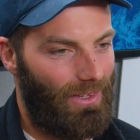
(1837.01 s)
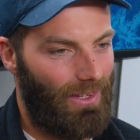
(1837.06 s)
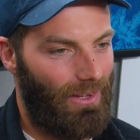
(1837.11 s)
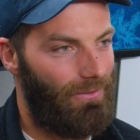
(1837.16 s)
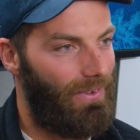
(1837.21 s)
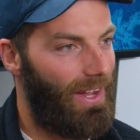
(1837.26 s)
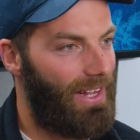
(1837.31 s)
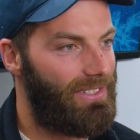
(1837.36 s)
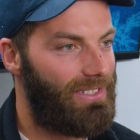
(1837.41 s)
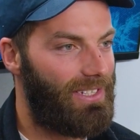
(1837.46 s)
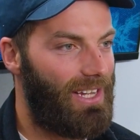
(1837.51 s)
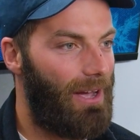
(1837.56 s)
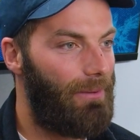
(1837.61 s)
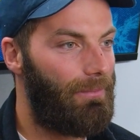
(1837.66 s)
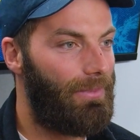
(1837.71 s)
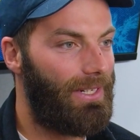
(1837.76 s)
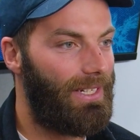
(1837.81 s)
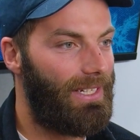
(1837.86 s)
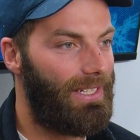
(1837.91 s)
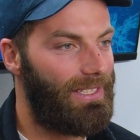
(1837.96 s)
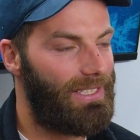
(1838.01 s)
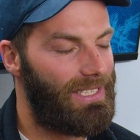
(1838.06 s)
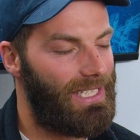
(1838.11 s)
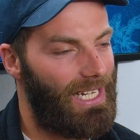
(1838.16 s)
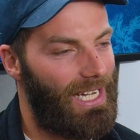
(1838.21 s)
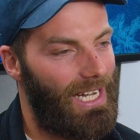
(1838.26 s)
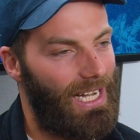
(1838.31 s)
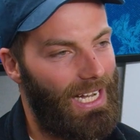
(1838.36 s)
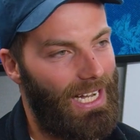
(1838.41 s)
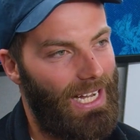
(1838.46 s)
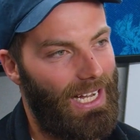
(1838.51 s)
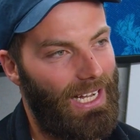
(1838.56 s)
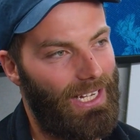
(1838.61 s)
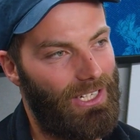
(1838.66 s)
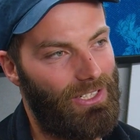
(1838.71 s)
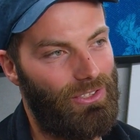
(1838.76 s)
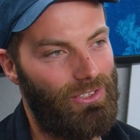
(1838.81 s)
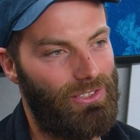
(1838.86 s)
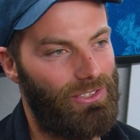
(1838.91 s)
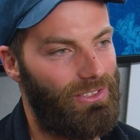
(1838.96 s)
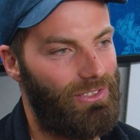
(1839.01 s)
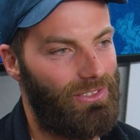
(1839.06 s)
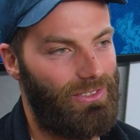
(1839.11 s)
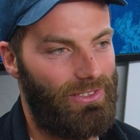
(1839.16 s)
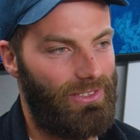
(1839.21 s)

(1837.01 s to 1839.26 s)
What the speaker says: events company, because